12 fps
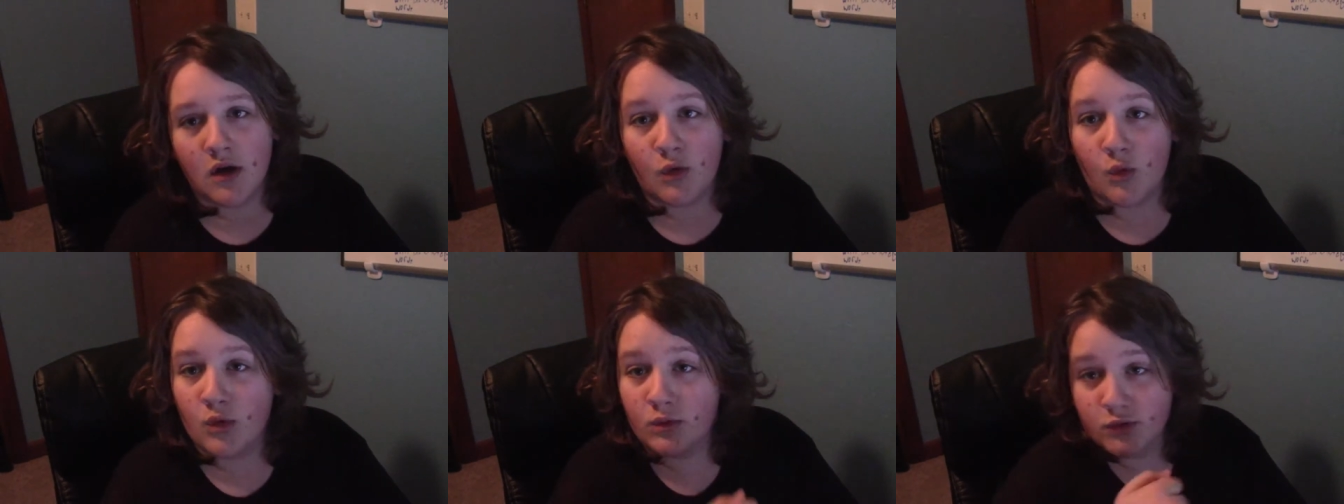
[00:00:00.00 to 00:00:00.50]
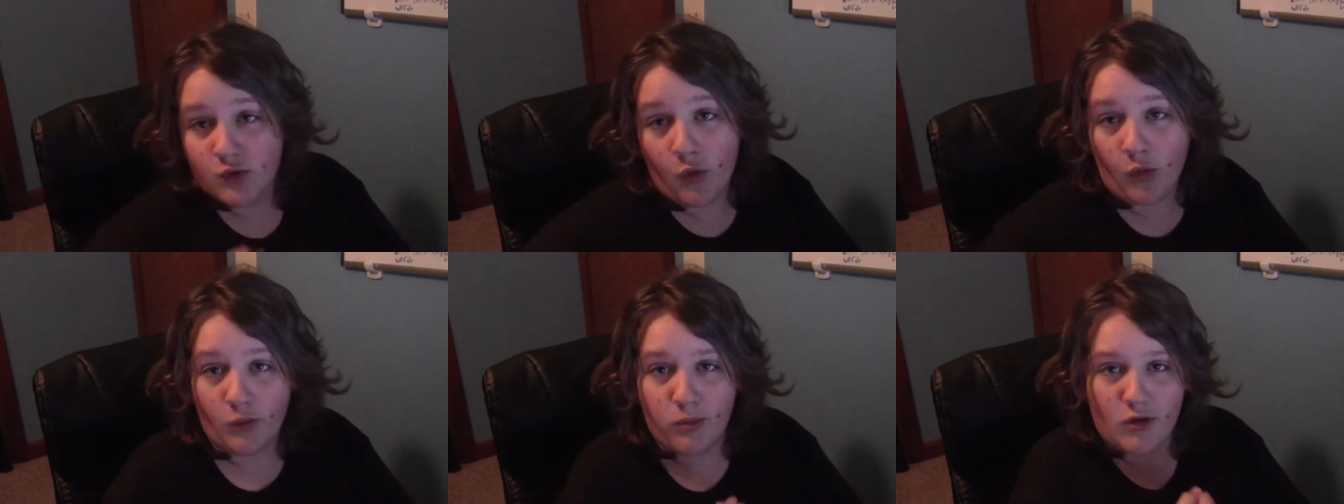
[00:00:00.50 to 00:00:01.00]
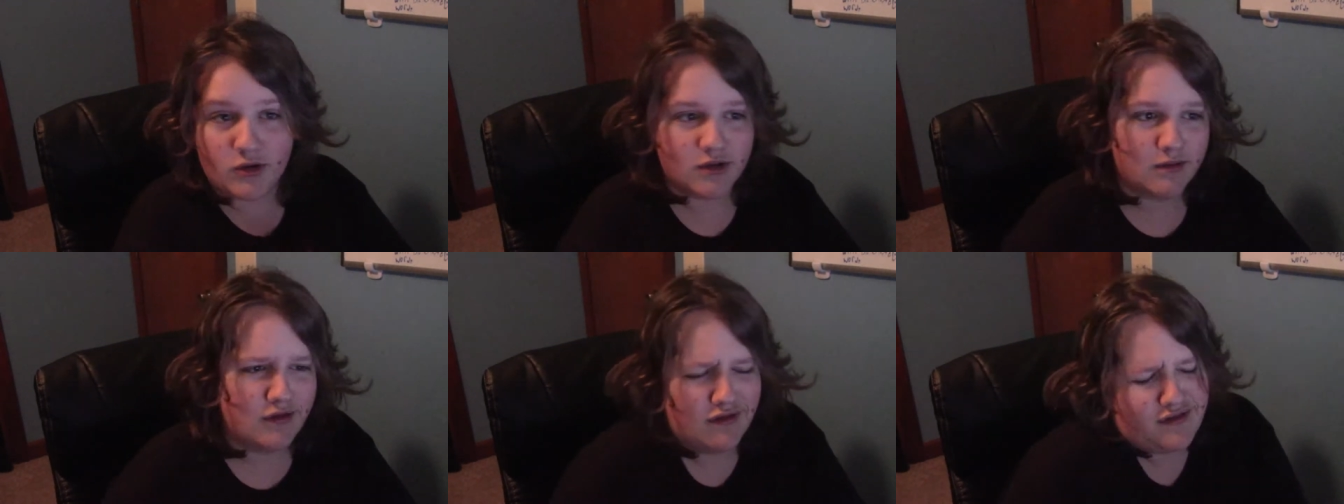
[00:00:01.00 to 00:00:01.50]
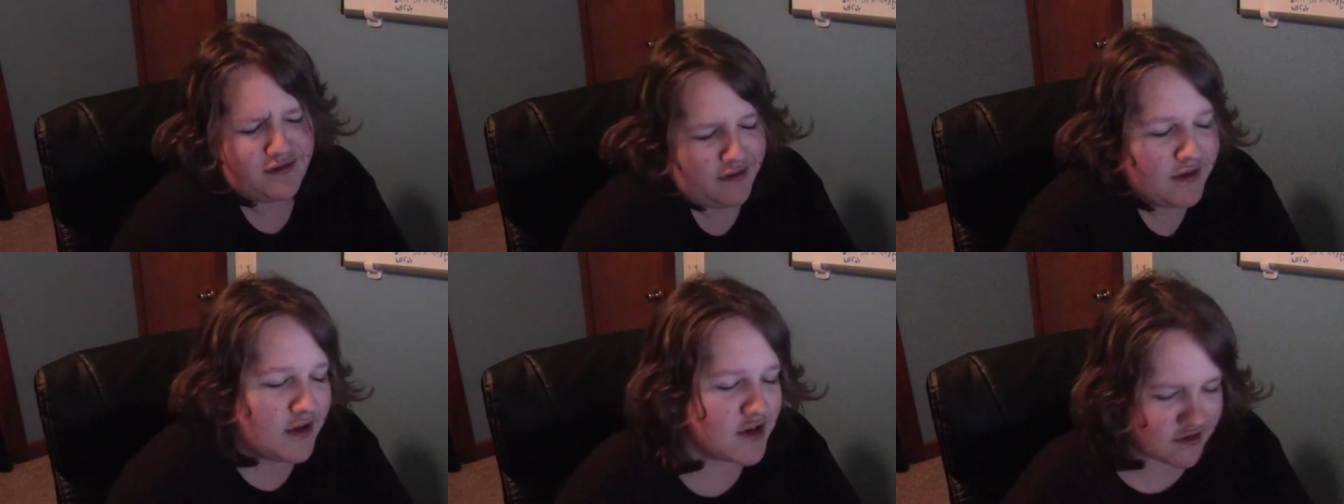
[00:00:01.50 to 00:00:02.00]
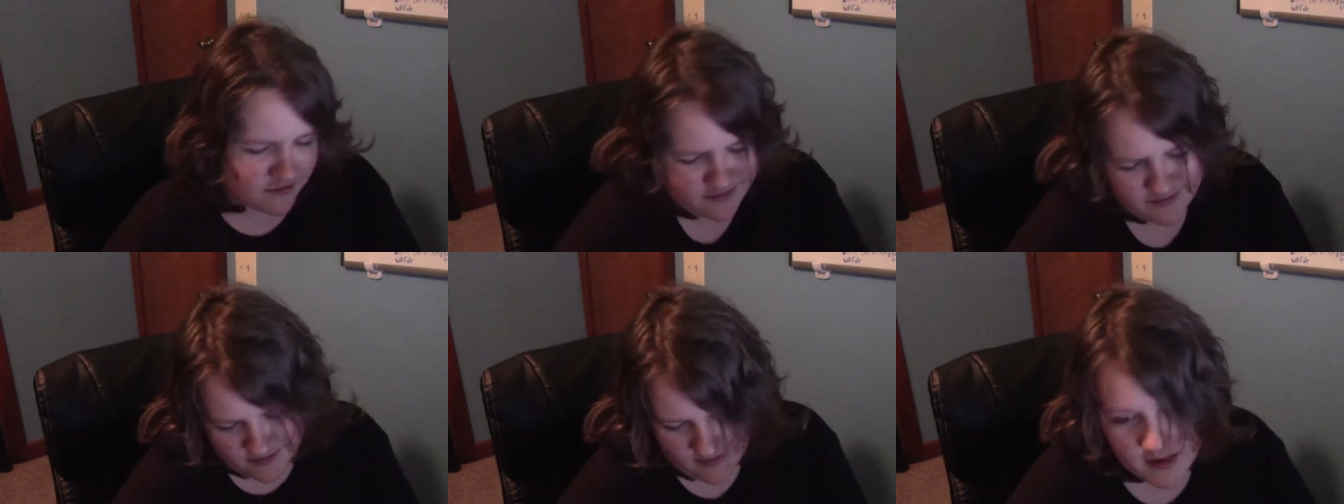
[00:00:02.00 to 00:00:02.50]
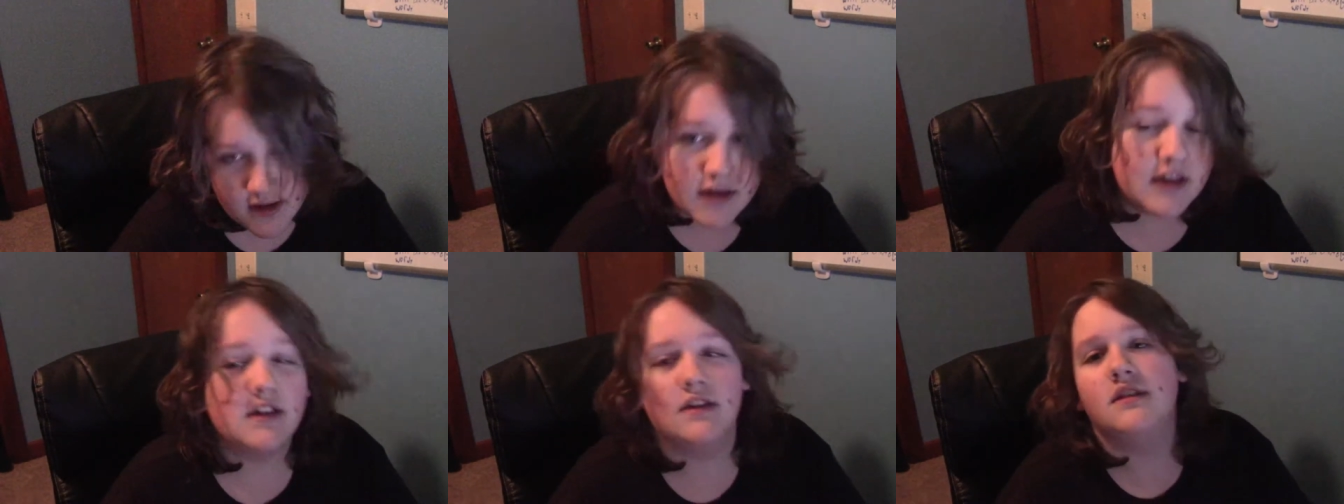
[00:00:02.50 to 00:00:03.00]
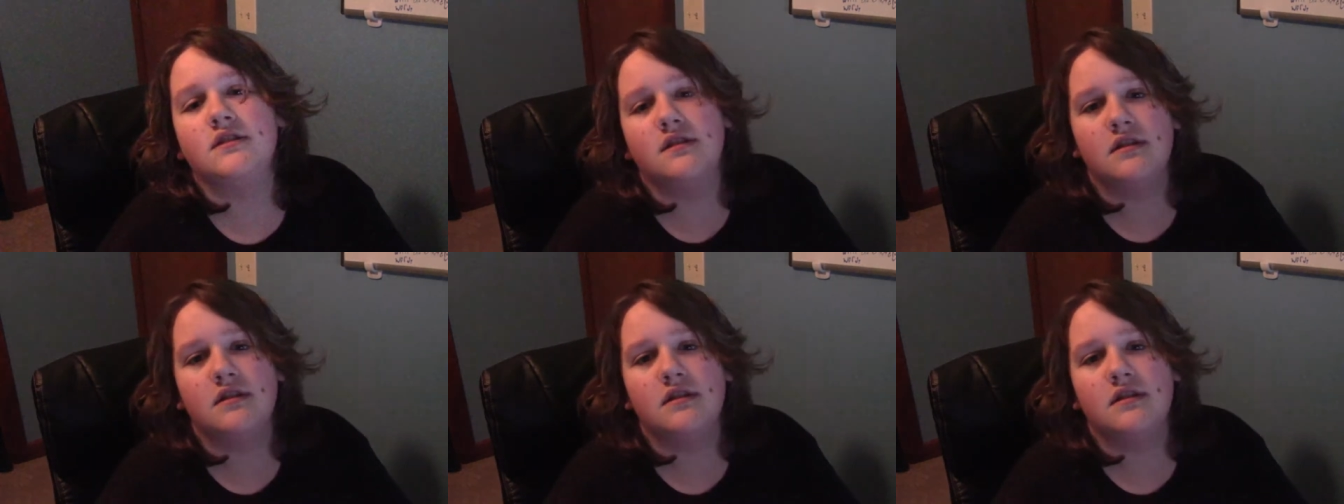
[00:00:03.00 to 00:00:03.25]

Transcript: real tool person. Because,